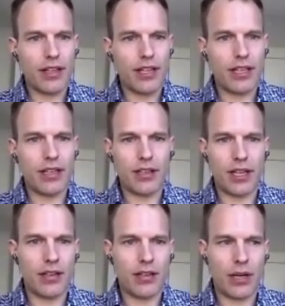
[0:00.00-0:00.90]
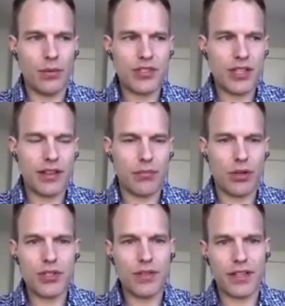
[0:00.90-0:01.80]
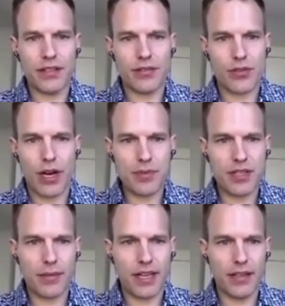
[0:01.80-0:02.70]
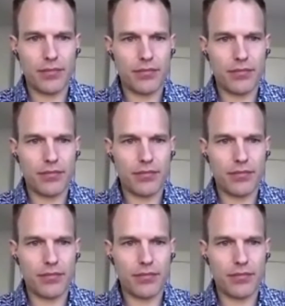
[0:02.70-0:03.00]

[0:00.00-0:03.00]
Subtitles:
And I would say that most of it drops into my